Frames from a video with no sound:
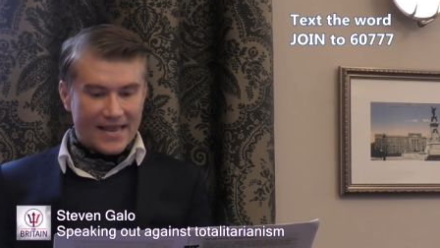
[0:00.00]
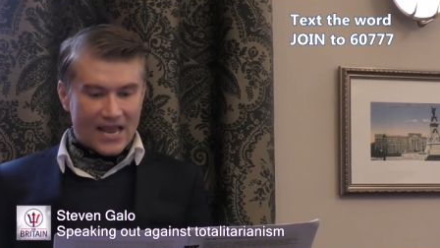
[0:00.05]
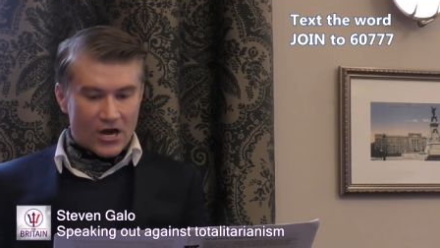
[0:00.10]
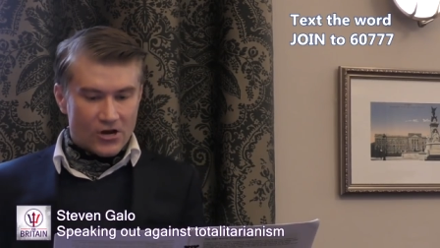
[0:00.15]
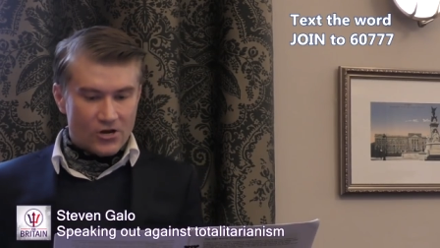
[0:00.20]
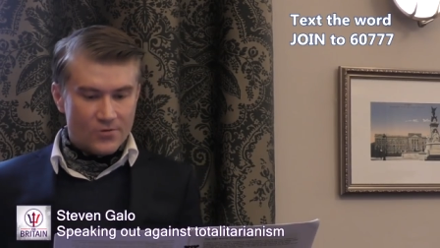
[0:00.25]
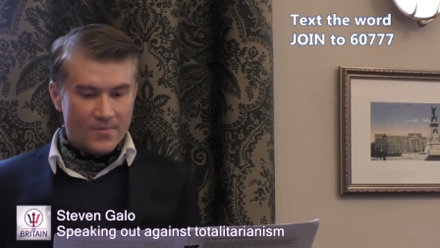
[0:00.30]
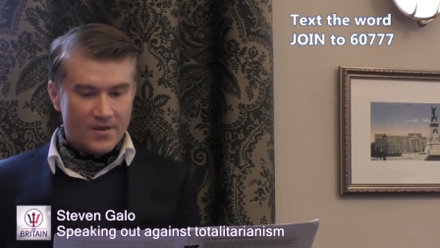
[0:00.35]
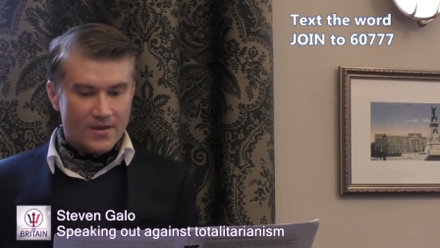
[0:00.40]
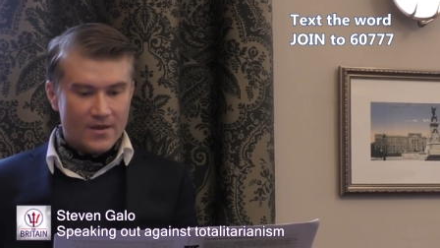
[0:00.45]

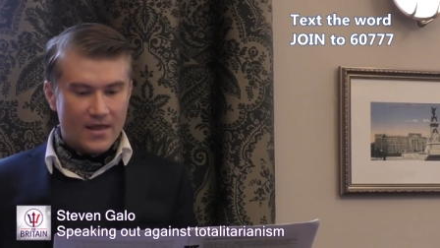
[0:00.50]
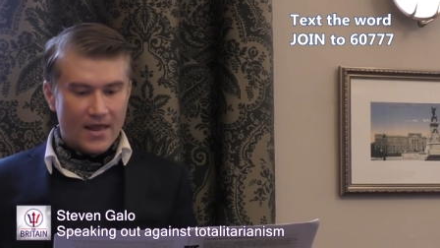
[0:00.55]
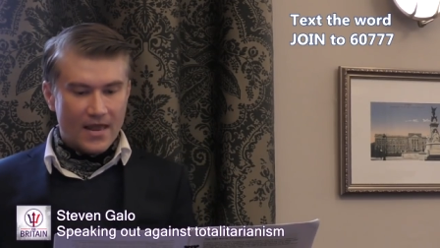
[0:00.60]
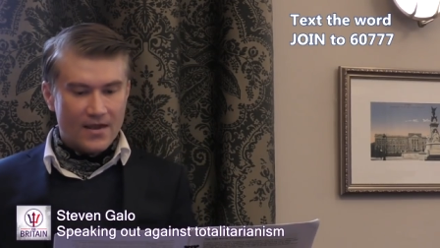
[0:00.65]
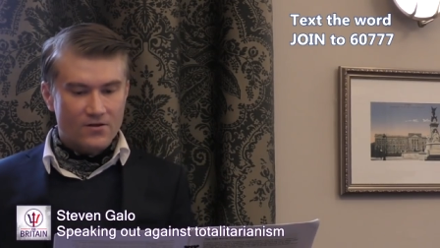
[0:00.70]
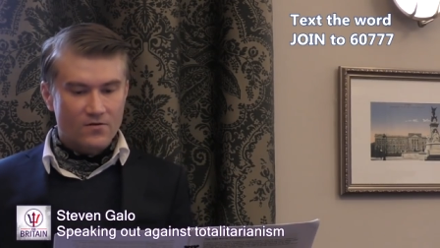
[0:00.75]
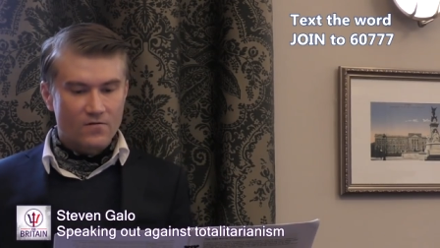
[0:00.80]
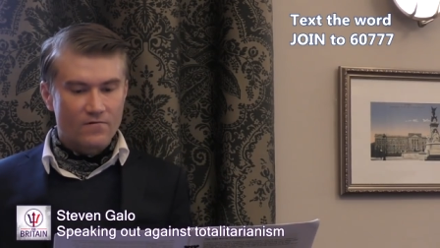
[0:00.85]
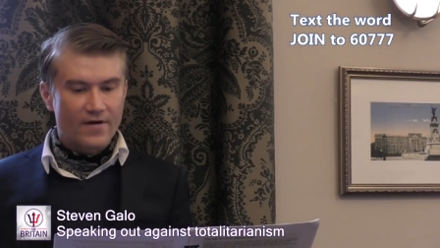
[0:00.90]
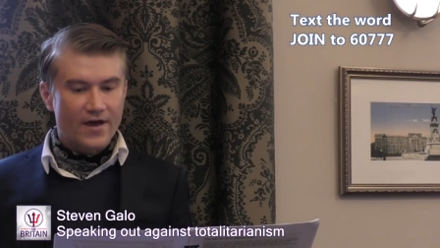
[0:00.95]
economy
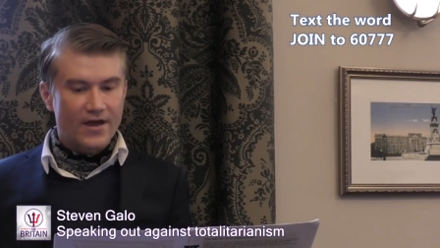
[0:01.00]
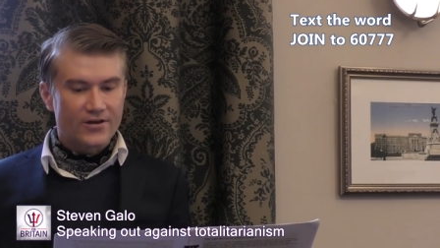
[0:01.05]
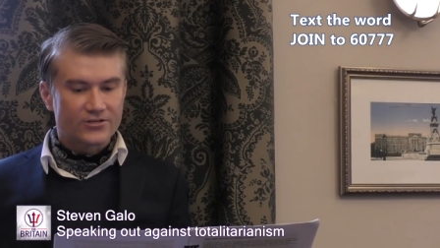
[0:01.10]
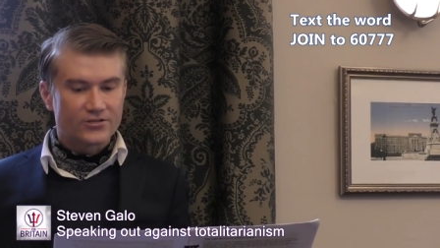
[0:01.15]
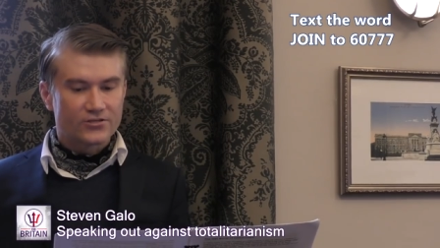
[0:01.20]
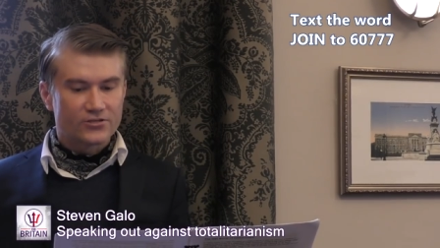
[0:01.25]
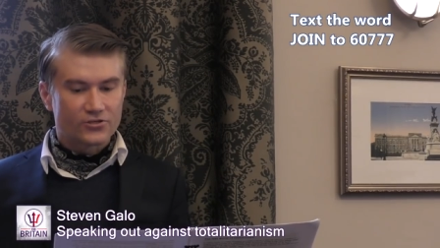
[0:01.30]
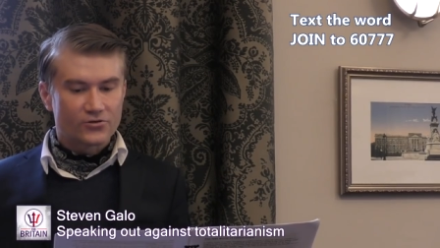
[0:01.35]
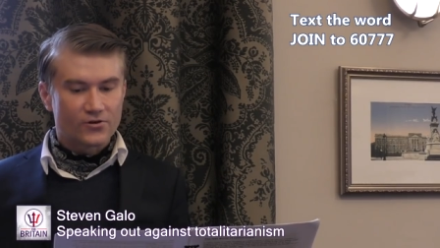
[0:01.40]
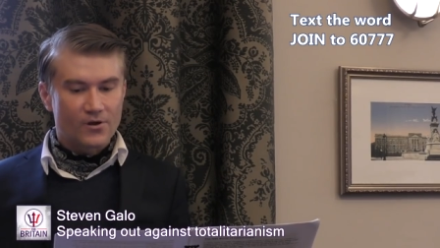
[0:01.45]
and
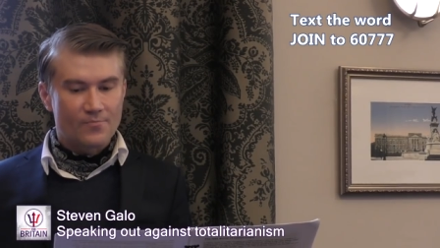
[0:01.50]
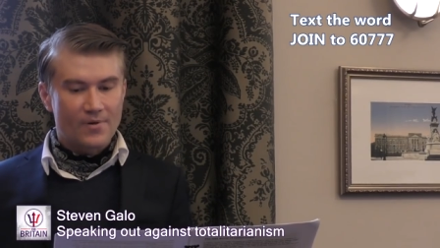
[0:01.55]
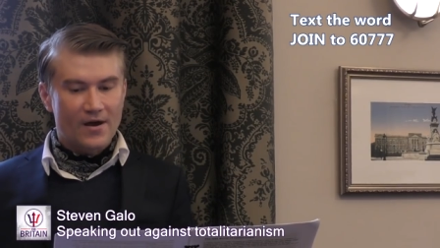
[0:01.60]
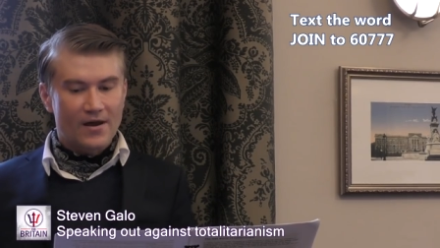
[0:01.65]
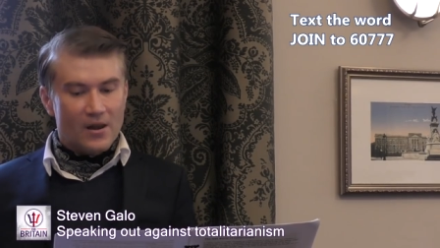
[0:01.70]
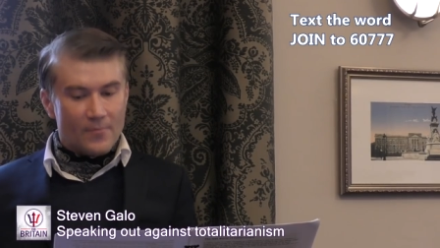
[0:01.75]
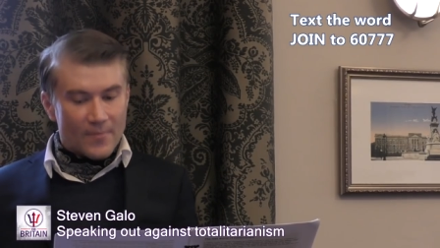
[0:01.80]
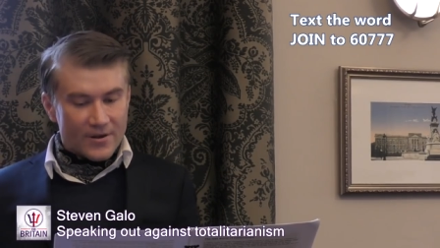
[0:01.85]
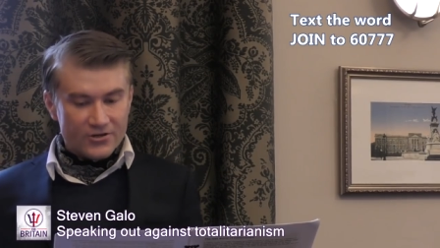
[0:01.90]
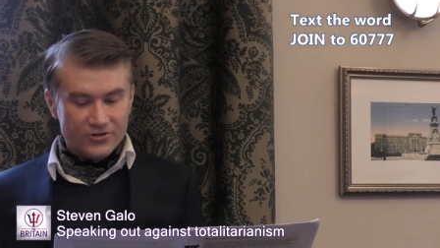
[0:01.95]
conversion to a
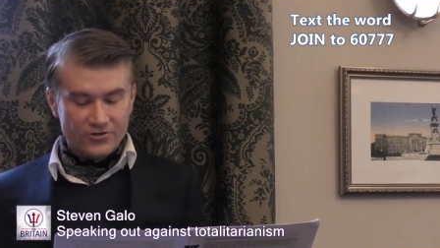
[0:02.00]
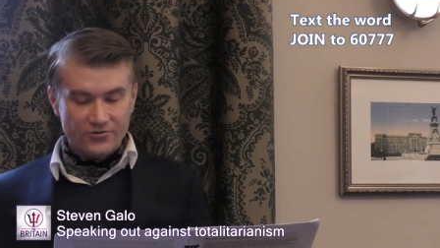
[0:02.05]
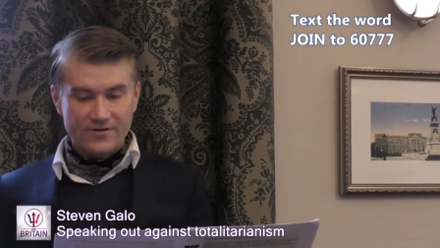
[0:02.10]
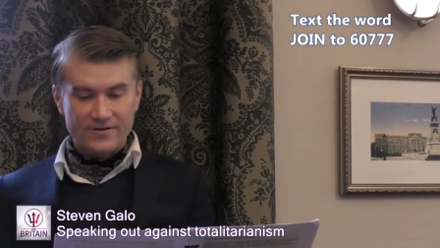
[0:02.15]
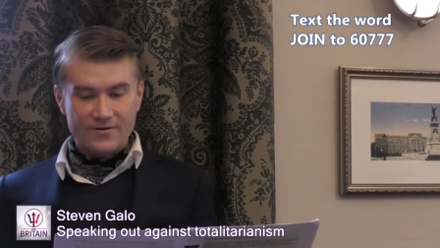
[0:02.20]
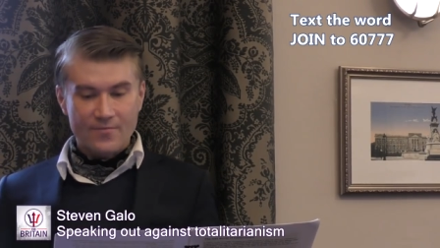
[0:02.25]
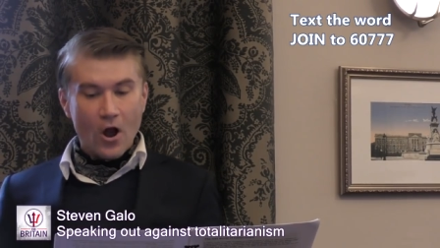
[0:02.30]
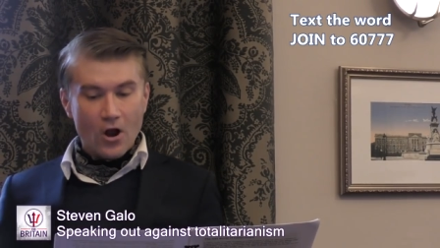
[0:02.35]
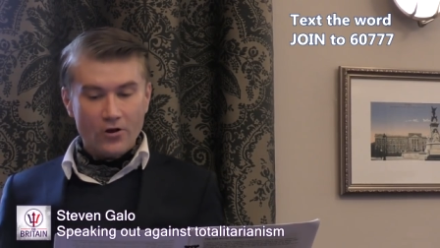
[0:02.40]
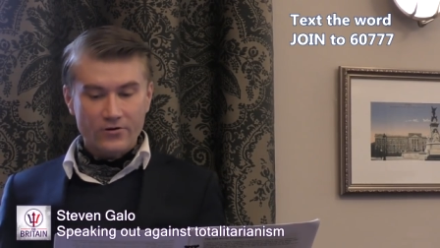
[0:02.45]

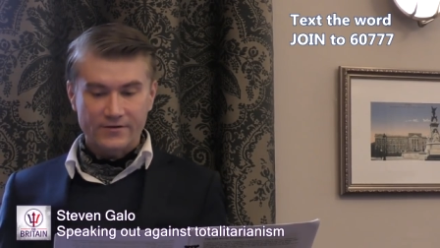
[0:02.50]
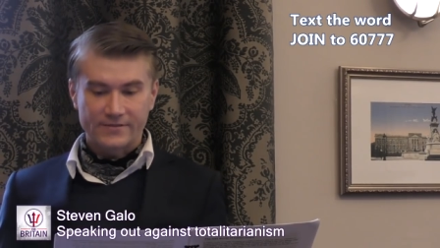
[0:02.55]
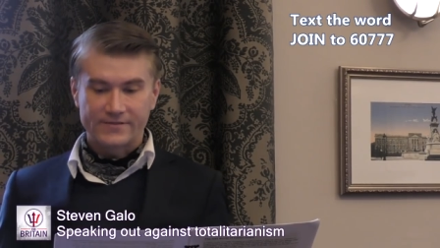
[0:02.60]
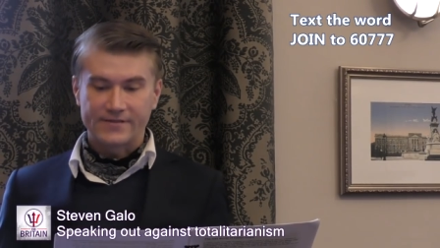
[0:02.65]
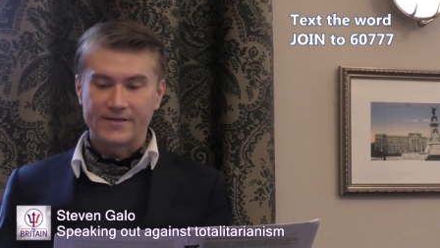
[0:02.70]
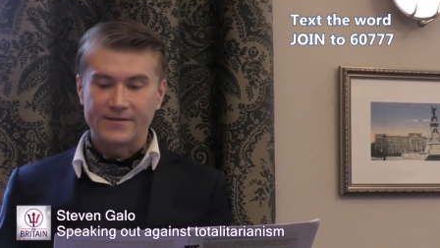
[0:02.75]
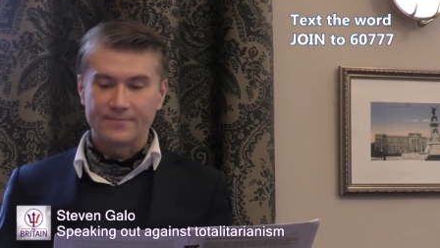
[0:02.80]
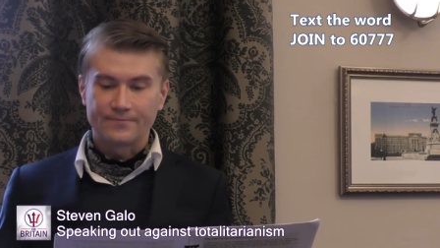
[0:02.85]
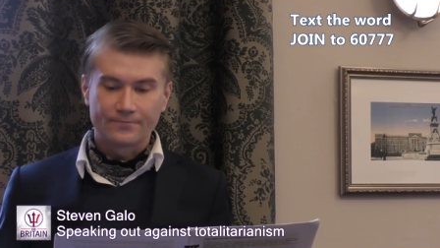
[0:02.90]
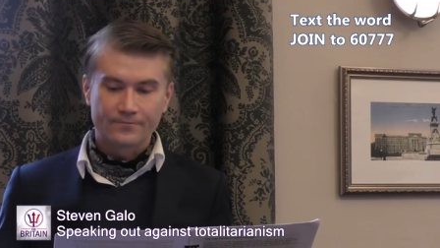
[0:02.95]
parliamentary
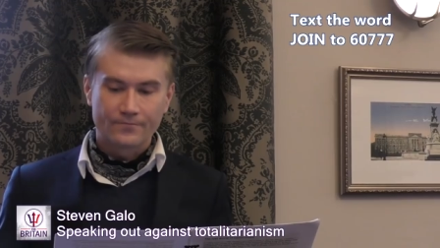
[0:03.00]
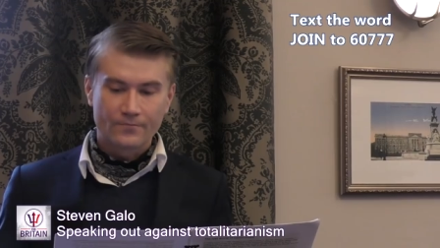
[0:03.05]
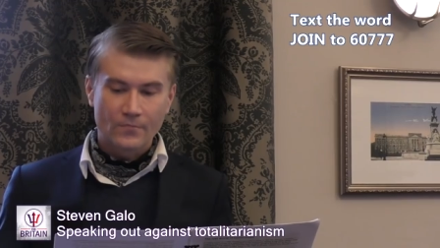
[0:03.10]
democracy.